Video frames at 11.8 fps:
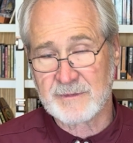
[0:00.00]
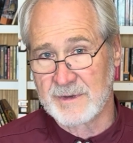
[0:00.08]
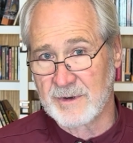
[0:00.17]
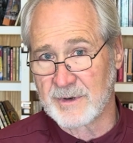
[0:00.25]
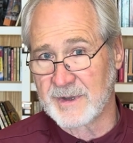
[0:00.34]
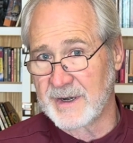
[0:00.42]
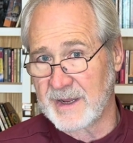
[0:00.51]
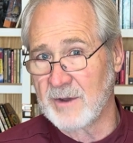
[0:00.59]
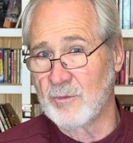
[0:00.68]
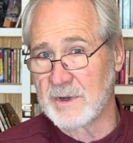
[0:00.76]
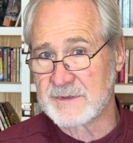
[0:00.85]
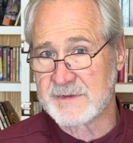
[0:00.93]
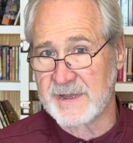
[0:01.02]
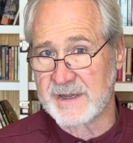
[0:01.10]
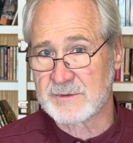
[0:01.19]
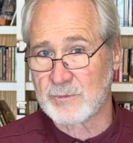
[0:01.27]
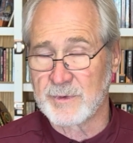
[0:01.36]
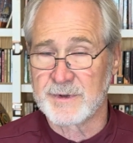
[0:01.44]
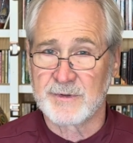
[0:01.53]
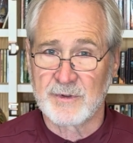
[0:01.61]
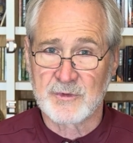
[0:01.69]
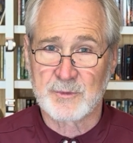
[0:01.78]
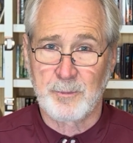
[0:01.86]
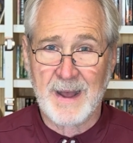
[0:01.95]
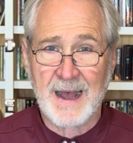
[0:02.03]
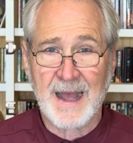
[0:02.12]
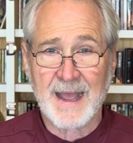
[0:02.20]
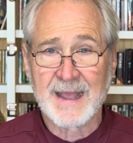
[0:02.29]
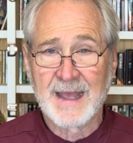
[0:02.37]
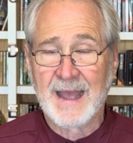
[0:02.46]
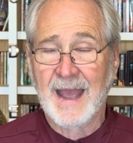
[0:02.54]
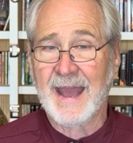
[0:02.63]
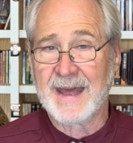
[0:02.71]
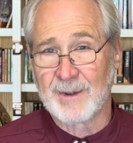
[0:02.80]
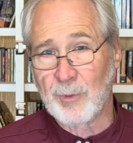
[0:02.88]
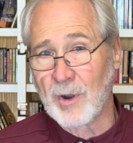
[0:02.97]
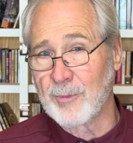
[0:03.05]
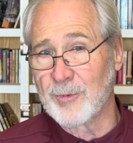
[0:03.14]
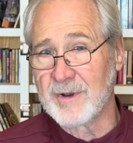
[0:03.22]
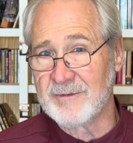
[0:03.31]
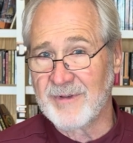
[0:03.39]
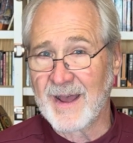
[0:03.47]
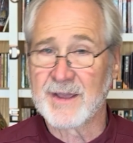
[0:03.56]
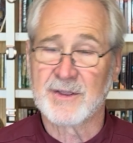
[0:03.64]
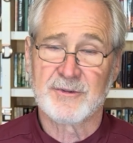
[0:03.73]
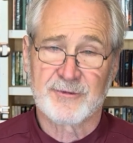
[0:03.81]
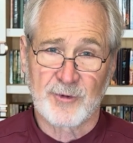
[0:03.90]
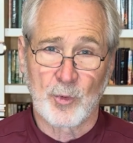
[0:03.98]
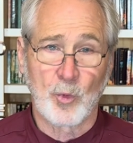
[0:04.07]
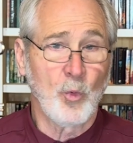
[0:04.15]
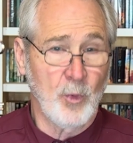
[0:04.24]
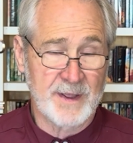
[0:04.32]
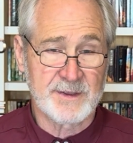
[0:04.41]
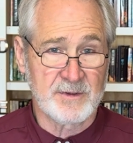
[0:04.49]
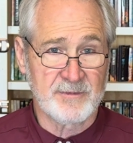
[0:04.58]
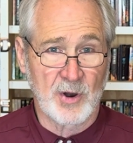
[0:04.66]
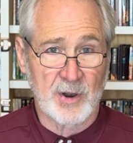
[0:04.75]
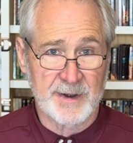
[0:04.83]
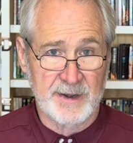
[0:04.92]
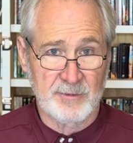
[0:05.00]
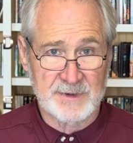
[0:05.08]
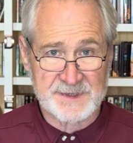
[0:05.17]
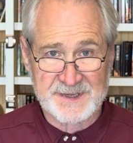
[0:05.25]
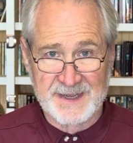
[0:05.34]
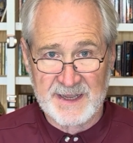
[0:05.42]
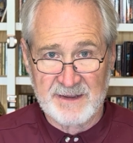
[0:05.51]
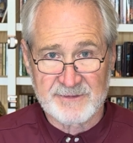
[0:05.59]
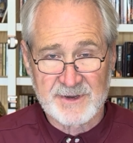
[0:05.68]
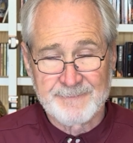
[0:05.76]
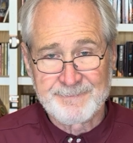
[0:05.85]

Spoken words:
You're going to get 1/6 reduced by an appropriate value for what you've already received.